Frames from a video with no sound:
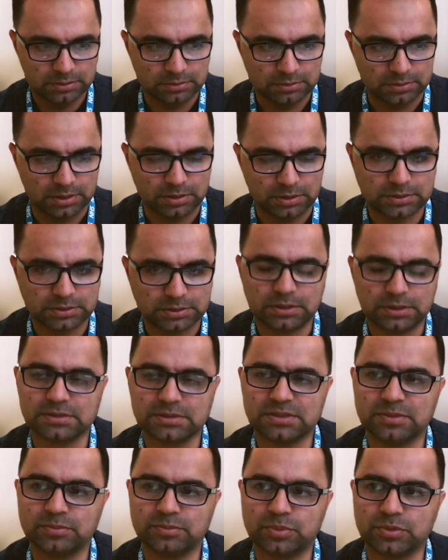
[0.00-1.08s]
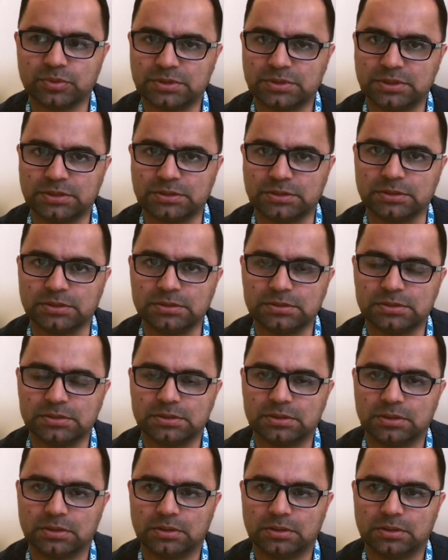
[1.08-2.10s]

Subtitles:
Now, there are some procedures